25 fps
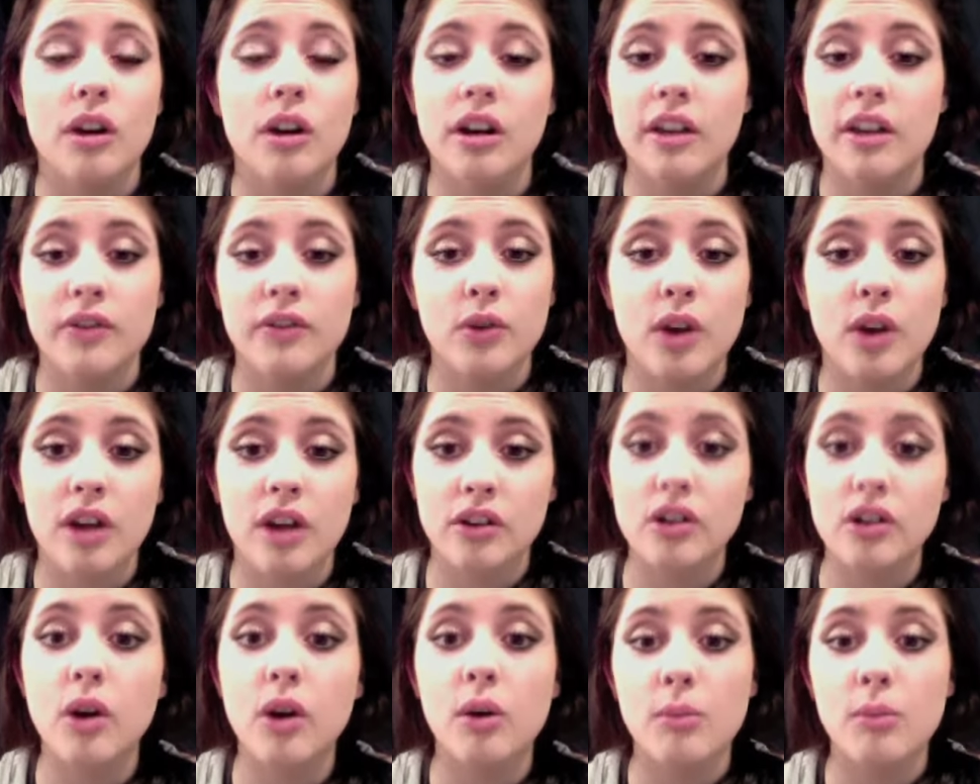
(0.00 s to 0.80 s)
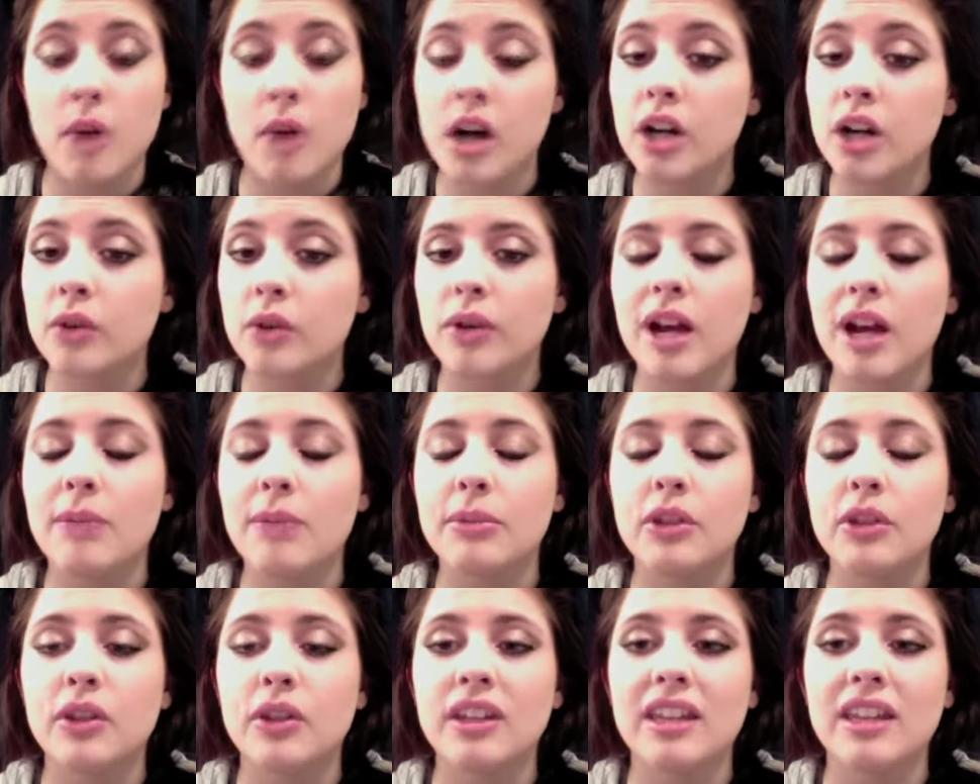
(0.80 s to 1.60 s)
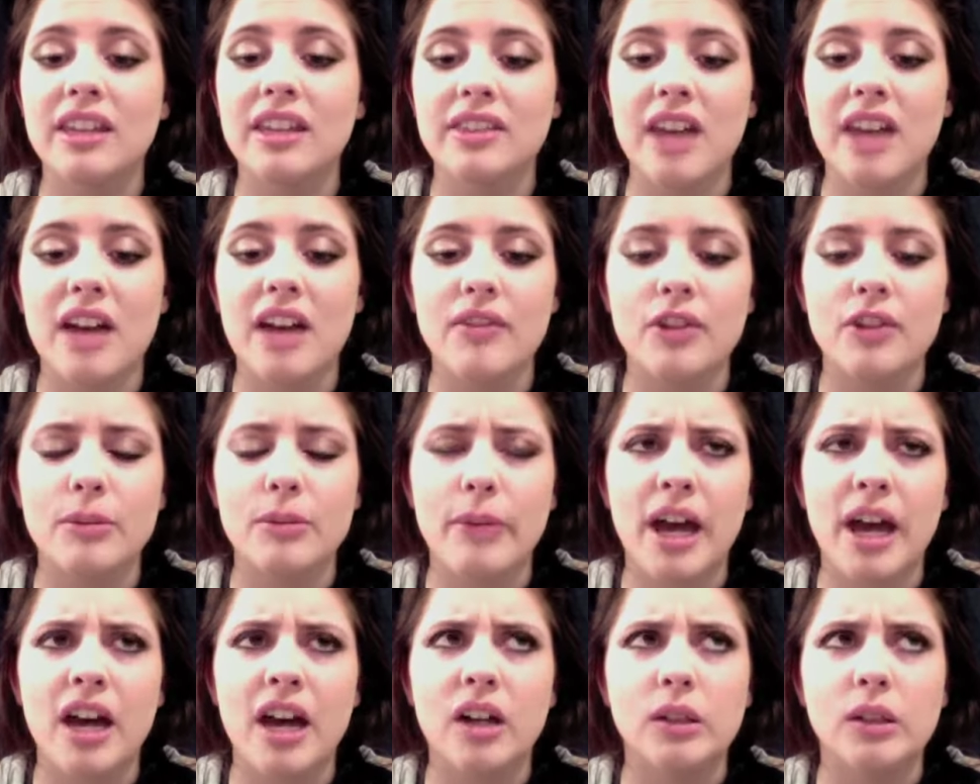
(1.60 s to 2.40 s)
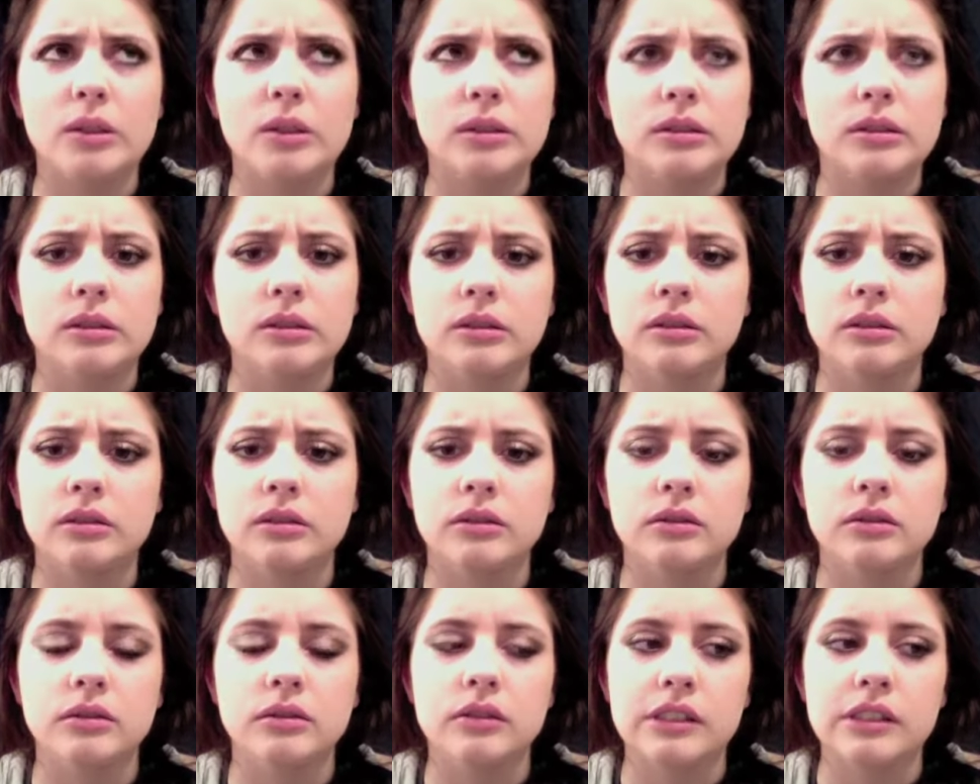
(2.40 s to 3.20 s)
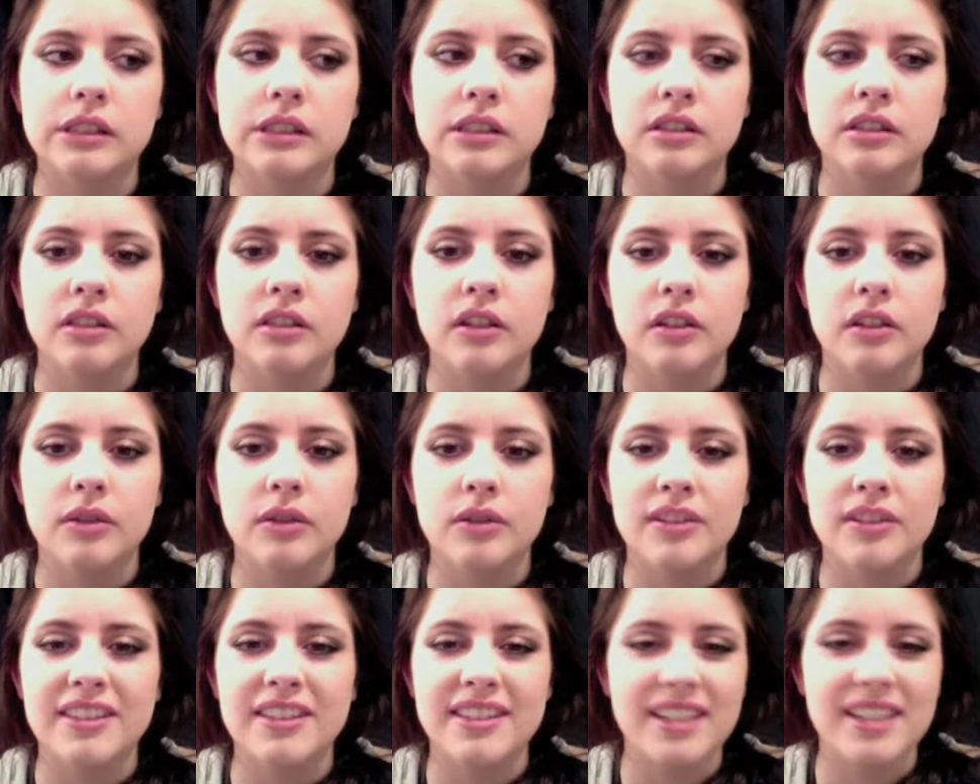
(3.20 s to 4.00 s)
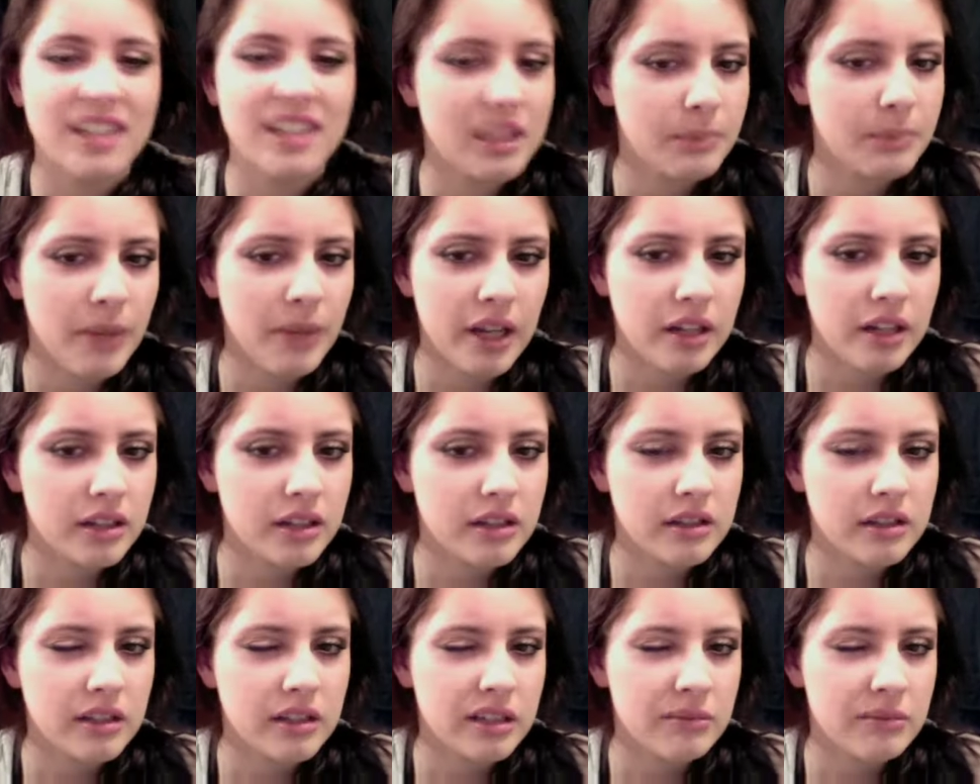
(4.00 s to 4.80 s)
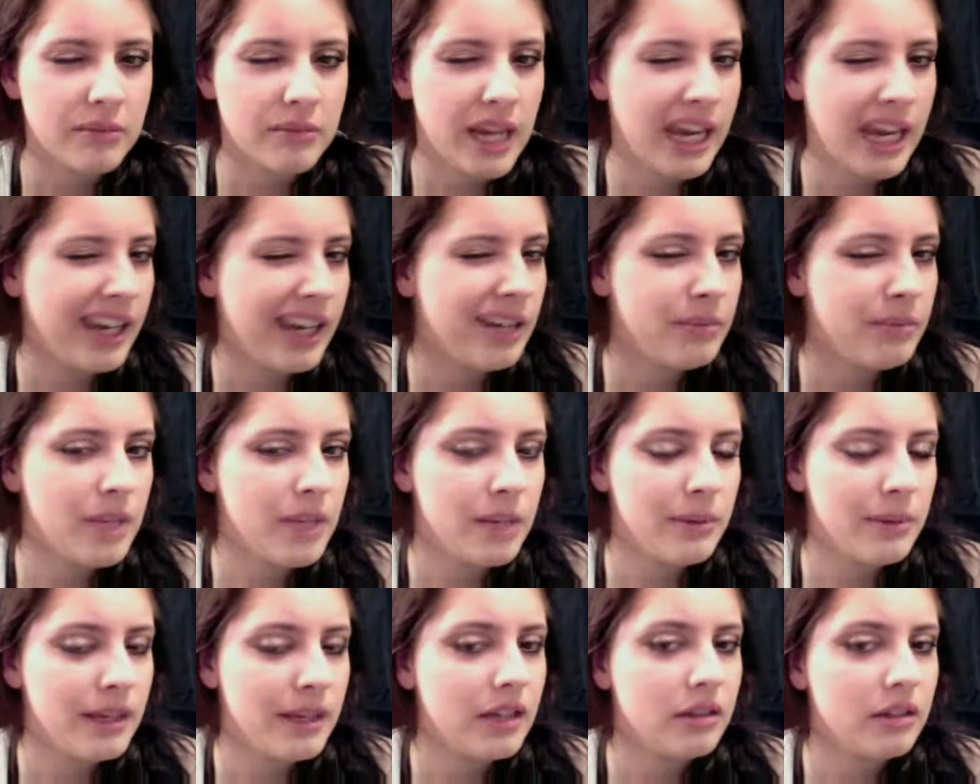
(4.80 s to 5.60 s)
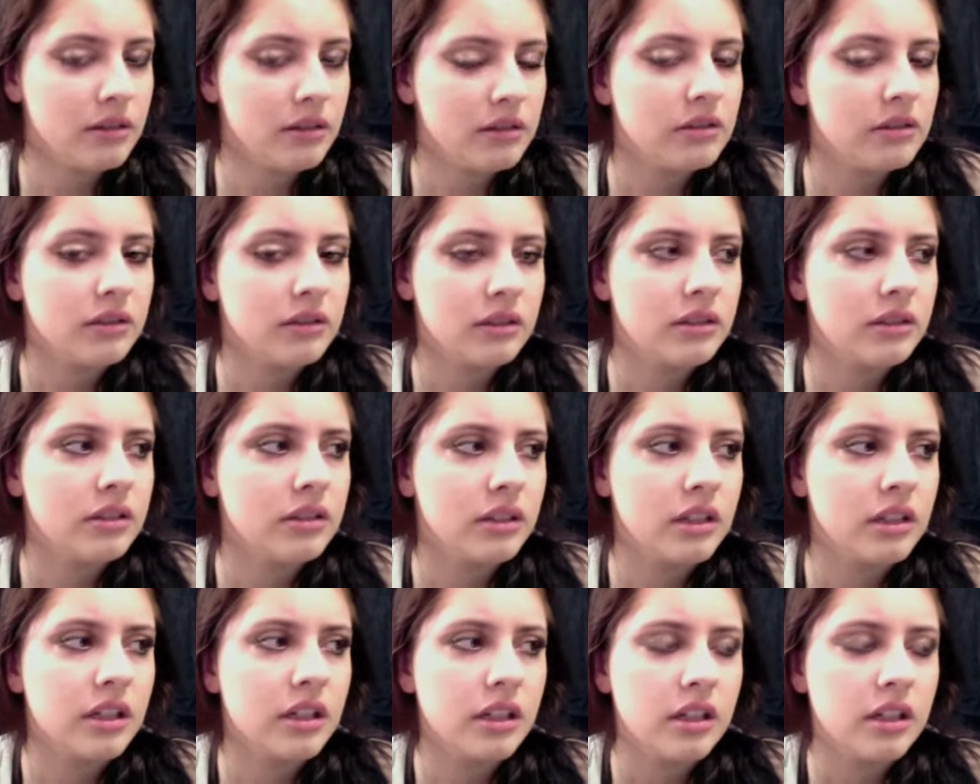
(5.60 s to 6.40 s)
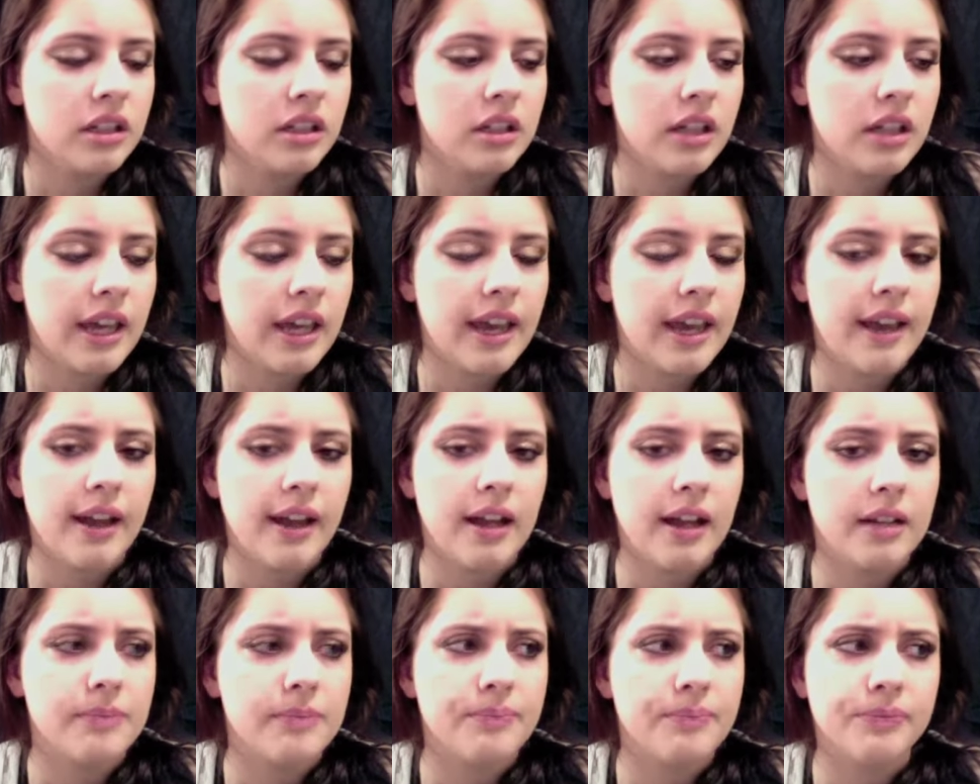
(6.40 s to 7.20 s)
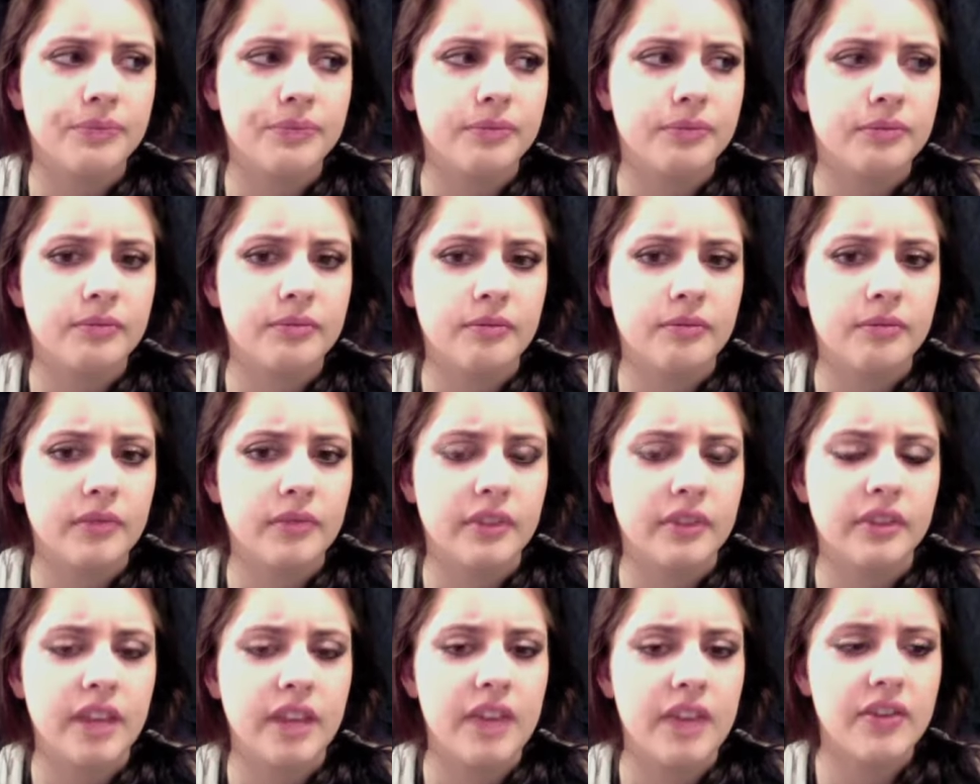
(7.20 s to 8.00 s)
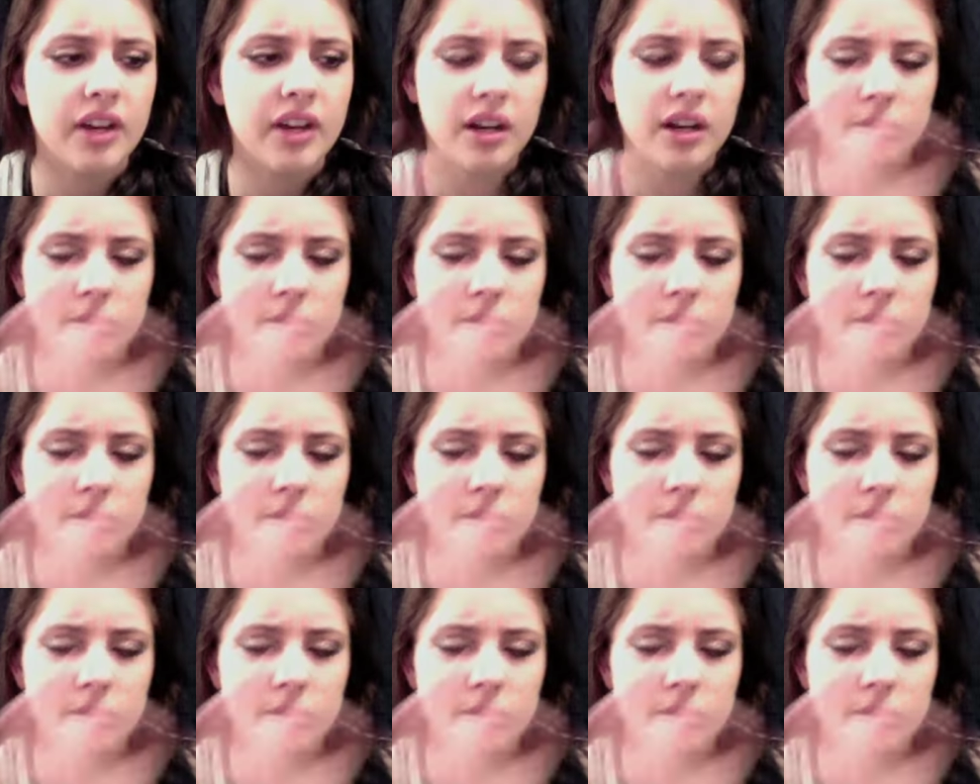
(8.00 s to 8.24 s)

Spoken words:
if you know a Mark rep, you can get that for about $6, $8 maybe. And they've got a